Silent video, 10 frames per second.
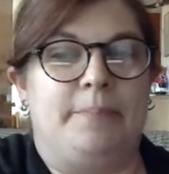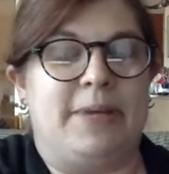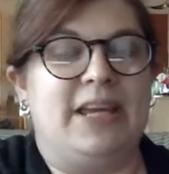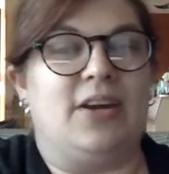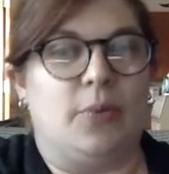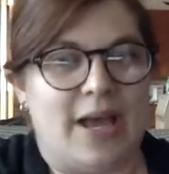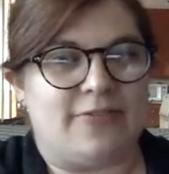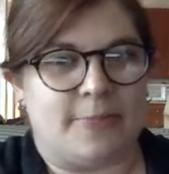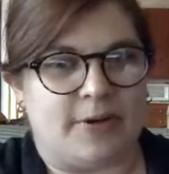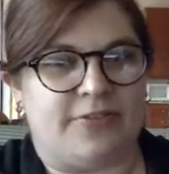Being away
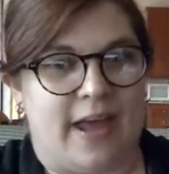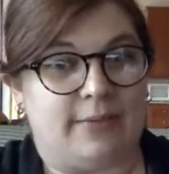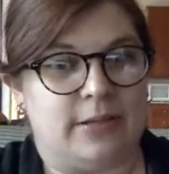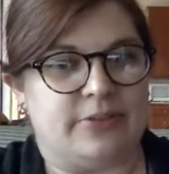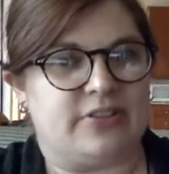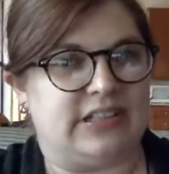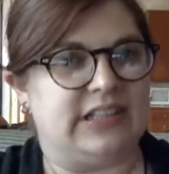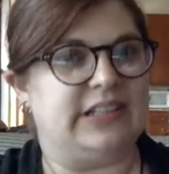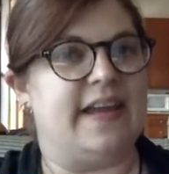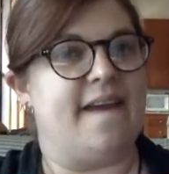from her family was
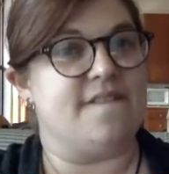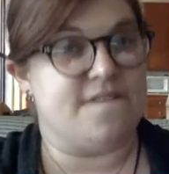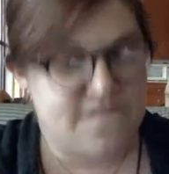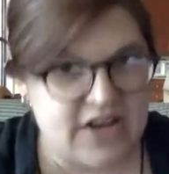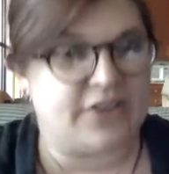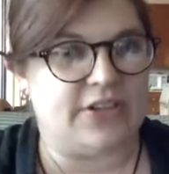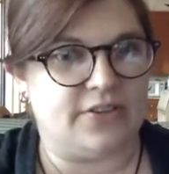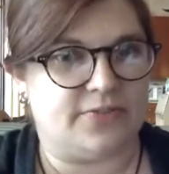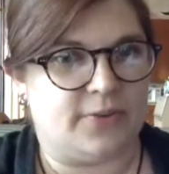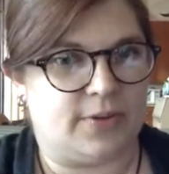clearly very
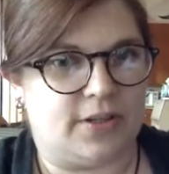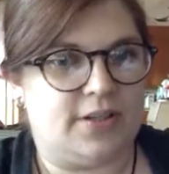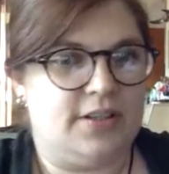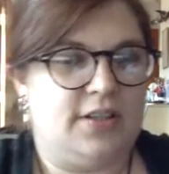good for her.